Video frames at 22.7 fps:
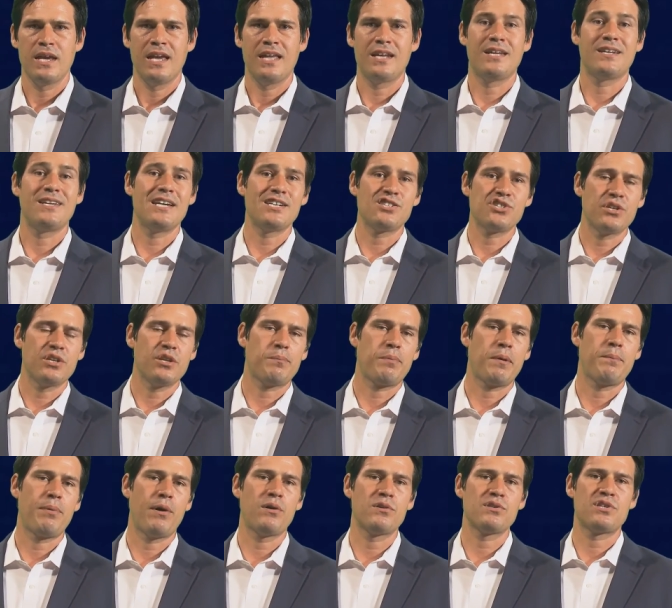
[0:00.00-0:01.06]
In addition to
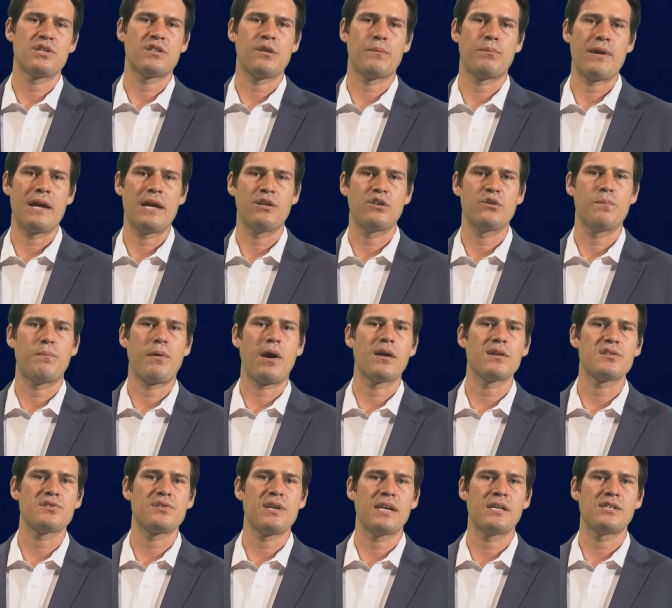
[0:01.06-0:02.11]
proposing the brand new
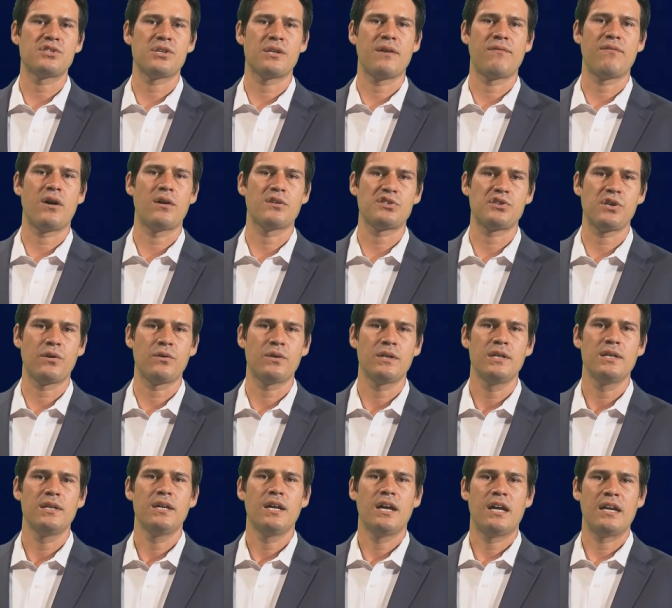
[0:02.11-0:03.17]
BART station, I've also
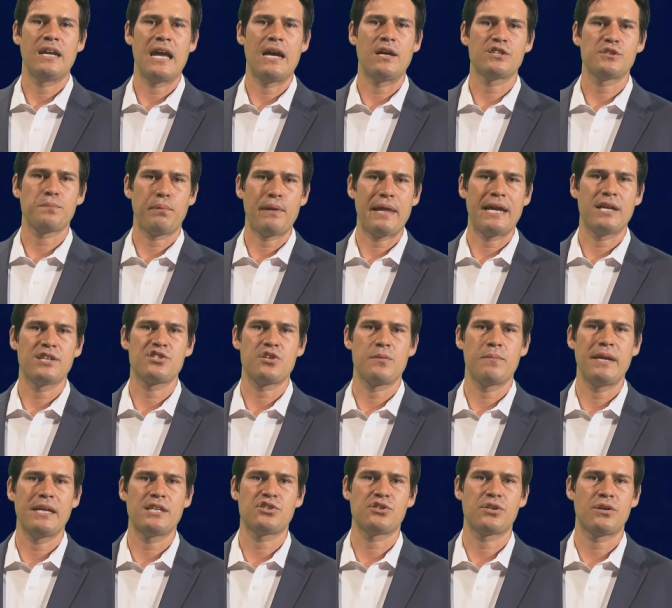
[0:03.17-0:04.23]
announced plans to
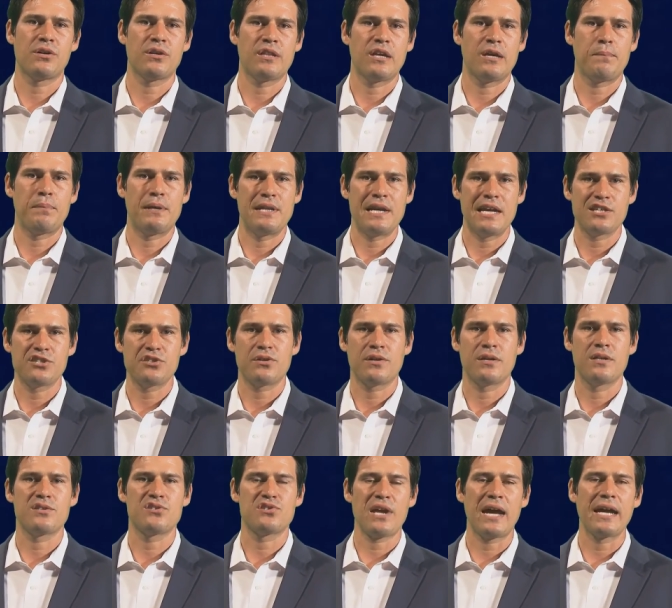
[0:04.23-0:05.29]
make sure that
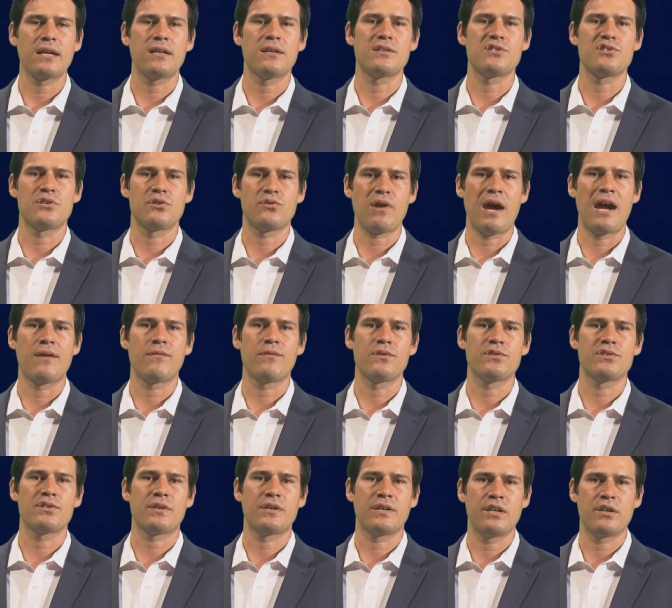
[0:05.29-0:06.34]
pedestrians, cyclists, and
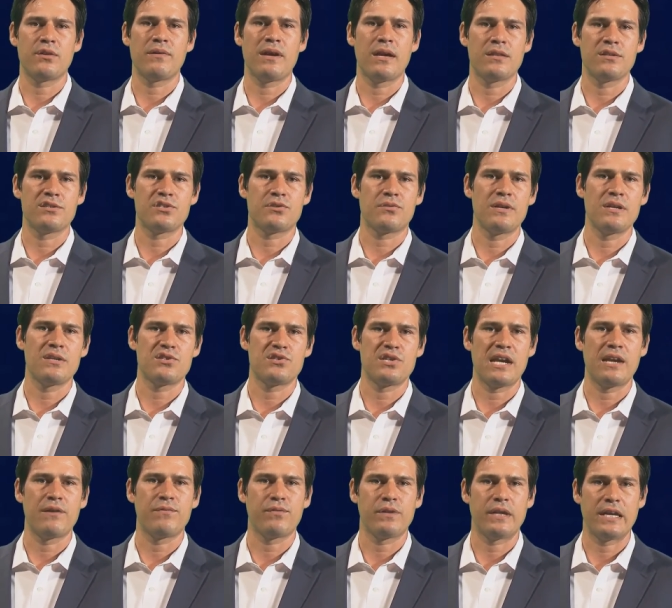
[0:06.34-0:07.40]
drivers can get around the streets
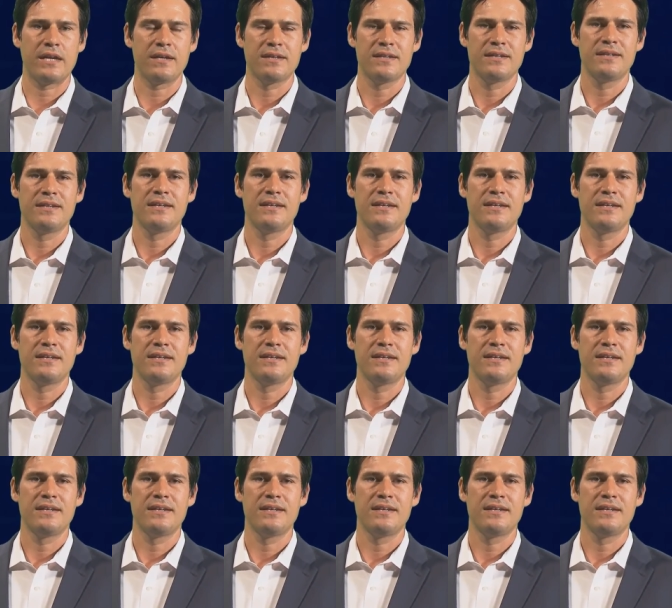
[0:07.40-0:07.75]
safely.